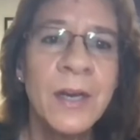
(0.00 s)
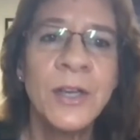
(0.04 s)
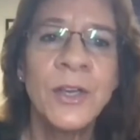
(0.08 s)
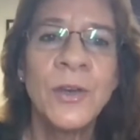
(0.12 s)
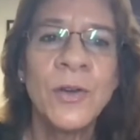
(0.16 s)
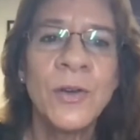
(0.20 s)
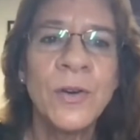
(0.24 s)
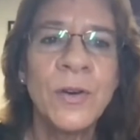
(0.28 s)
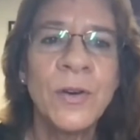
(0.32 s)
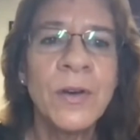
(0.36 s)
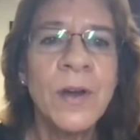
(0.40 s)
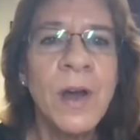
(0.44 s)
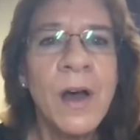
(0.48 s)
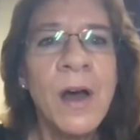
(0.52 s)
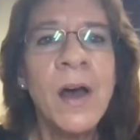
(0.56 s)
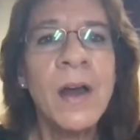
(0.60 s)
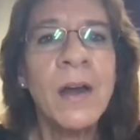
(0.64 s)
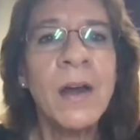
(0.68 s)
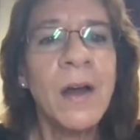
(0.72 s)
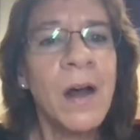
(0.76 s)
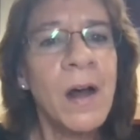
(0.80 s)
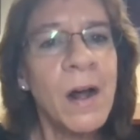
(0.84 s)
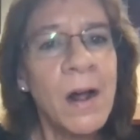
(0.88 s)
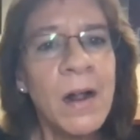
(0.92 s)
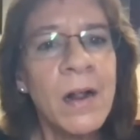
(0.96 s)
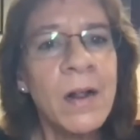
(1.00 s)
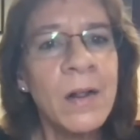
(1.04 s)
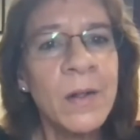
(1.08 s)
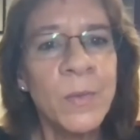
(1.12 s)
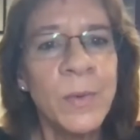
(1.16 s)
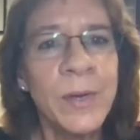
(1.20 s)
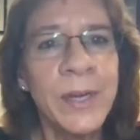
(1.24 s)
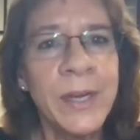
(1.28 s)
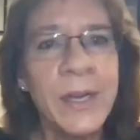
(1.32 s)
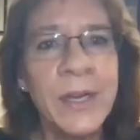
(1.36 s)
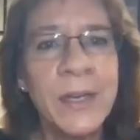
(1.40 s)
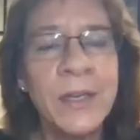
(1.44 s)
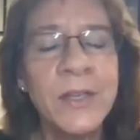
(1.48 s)
You're not
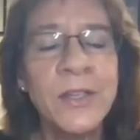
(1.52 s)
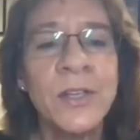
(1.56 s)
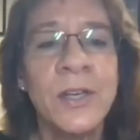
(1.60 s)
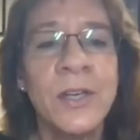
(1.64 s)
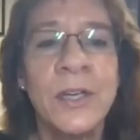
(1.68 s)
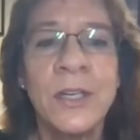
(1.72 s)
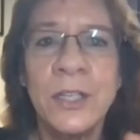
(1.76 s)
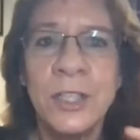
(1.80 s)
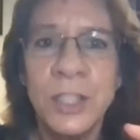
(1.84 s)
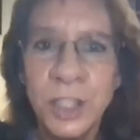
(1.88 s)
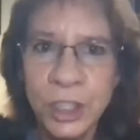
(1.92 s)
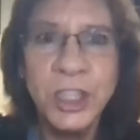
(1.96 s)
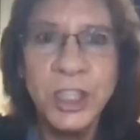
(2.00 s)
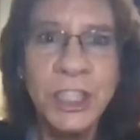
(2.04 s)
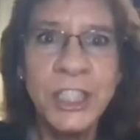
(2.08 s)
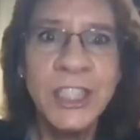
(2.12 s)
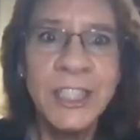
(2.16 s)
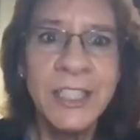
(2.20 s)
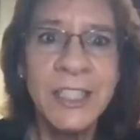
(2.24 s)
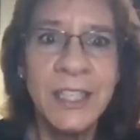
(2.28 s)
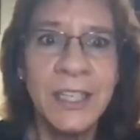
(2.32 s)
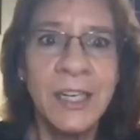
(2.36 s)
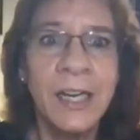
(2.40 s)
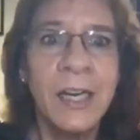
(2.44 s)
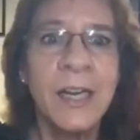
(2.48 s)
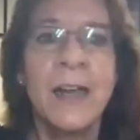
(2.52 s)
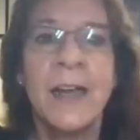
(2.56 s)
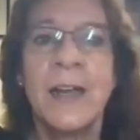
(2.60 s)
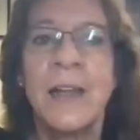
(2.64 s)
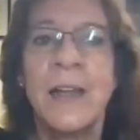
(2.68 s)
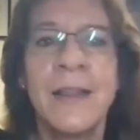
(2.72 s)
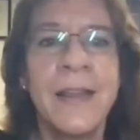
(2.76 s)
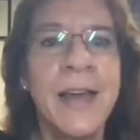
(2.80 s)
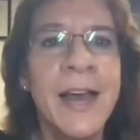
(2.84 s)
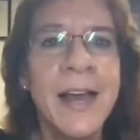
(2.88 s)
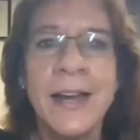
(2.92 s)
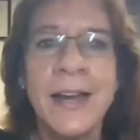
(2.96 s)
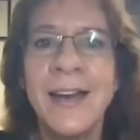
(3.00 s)
always Ji.
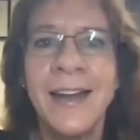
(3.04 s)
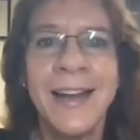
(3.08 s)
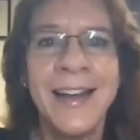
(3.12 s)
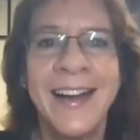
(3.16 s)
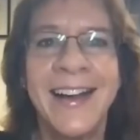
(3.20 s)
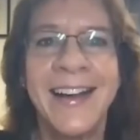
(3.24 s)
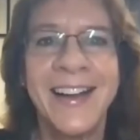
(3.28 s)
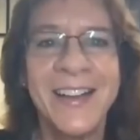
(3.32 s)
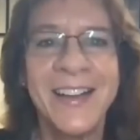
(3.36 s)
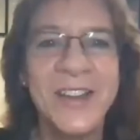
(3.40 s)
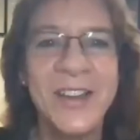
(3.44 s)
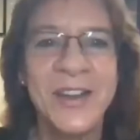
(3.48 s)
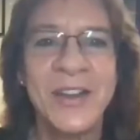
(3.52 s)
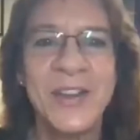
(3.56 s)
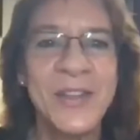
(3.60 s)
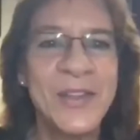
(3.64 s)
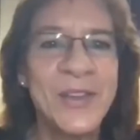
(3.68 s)
That mm-hmm.